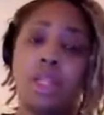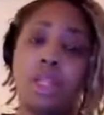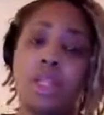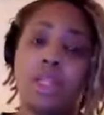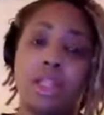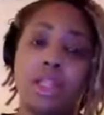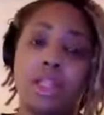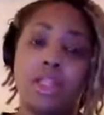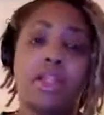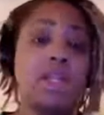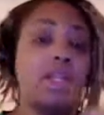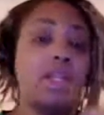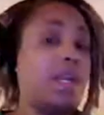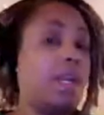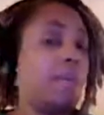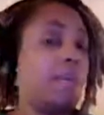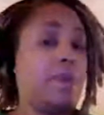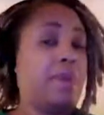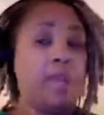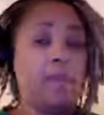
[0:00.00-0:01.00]
Mm. They're gonna hmm.
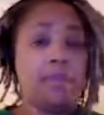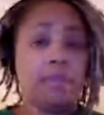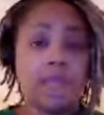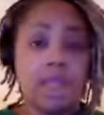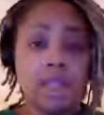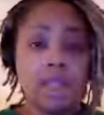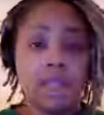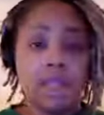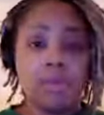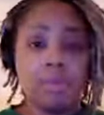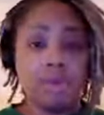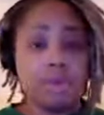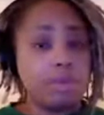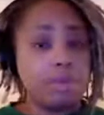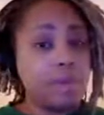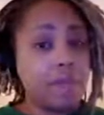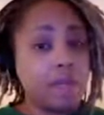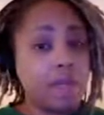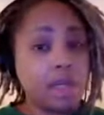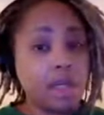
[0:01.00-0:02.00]
come get me and
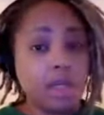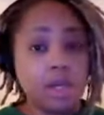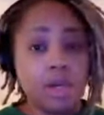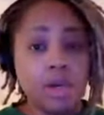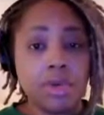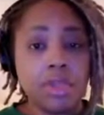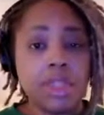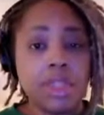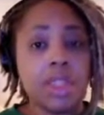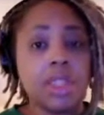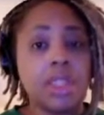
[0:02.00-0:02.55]
put me in a coat,